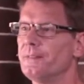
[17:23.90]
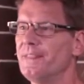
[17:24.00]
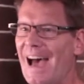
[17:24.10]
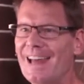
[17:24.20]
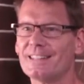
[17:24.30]

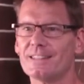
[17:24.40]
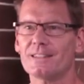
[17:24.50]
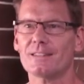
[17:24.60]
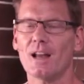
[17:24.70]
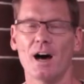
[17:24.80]
that,
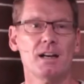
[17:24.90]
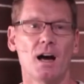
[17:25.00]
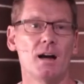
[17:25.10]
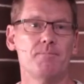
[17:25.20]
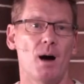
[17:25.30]

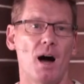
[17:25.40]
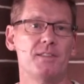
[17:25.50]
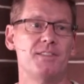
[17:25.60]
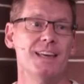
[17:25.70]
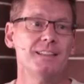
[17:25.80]
I
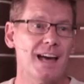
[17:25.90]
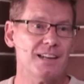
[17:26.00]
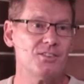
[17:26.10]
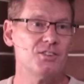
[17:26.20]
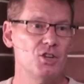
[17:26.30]
think
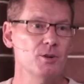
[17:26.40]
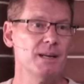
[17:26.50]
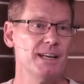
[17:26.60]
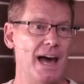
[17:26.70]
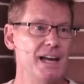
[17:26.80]
that's
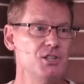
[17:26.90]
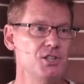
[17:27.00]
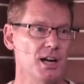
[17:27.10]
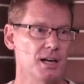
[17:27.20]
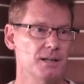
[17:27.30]
human
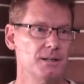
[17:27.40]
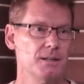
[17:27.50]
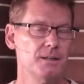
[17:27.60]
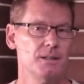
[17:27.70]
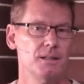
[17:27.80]
nature.
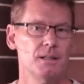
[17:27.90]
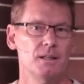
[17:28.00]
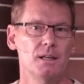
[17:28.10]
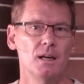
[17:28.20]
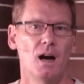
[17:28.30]

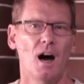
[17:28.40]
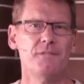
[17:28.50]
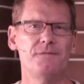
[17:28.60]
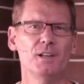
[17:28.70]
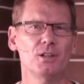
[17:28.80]
I
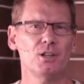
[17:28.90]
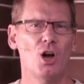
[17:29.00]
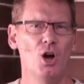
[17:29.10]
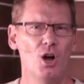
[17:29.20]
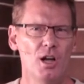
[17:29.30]
feel
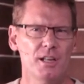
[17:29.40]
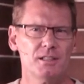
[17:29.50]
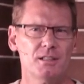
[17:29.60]
hurt,